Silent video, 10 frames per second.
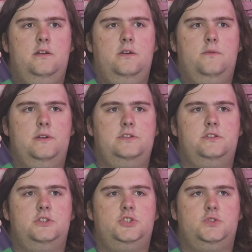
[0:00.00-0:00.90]
with
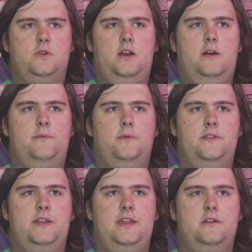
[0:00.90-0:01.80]
Shrub, where
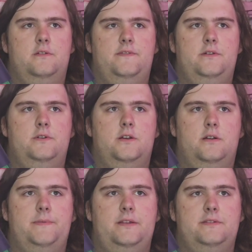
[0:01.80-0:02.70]
they interviewed her
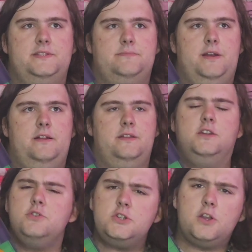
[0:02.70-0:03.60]
about the Smiley.
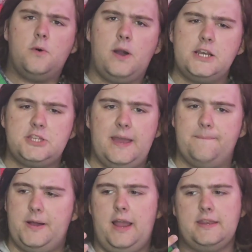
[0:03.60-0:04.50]
You should go watch
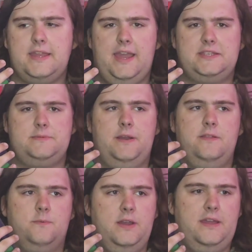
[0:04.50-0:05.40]
that podcast, by
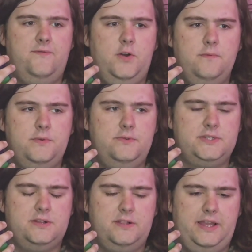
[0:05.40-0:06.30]
the way. Foam News
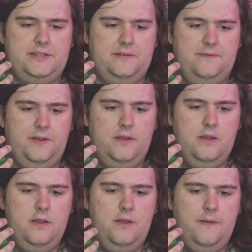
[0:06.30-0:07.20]
Collective.
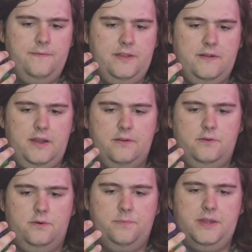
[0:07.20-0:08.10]
They've got
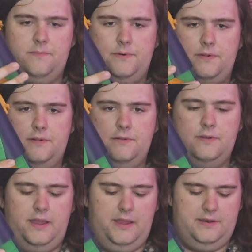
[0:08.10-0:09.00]
cool people,
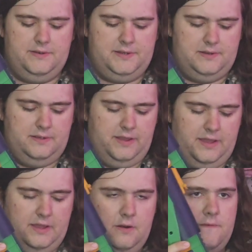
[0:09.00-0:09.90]
and they
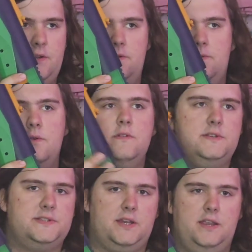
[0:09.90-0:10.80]
interview
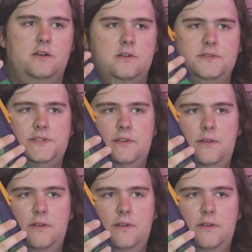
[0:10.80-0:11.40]
designers